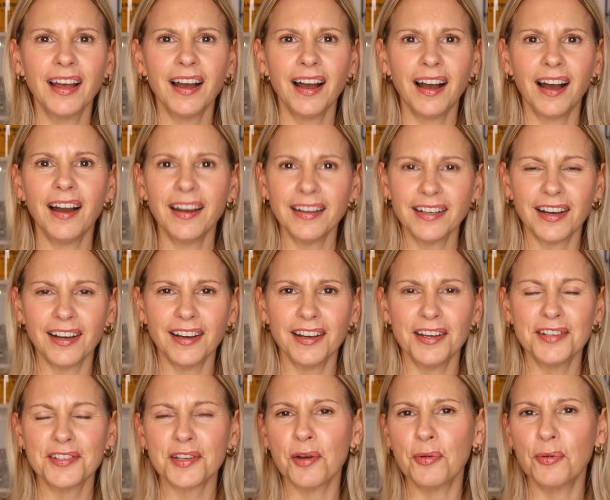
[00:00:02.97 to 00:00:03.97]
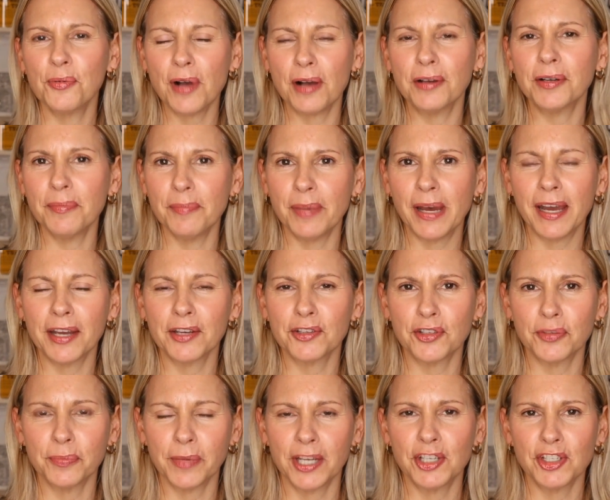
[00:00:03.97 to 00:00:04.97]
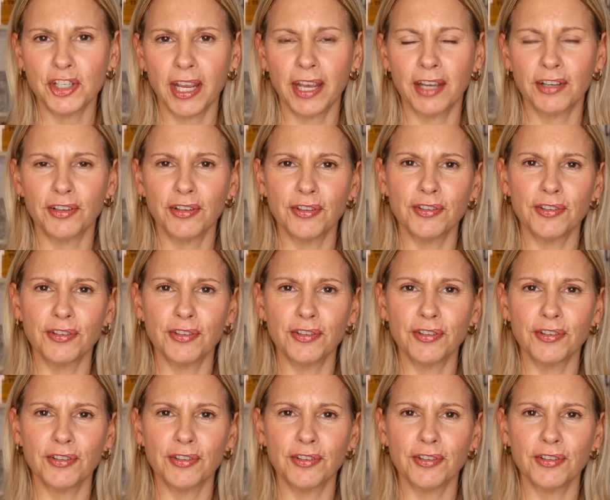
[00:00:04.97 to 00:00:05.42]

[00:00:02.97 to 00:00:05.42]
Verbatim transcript: Hi guys, welcome back to my channel.